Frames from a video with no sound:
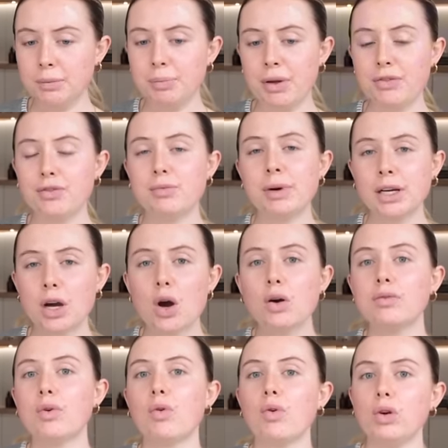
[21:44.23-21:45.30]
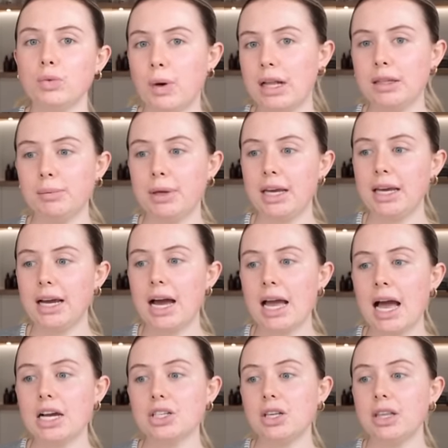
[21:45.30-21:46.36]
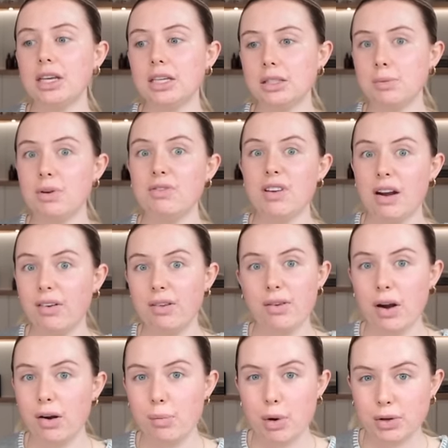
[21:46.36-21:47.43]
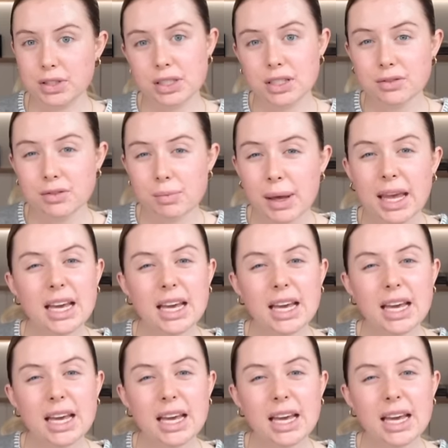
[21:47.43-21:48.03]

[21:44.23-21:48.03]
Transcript: But for my overall well-being, I actually think it's been very, very positive for me.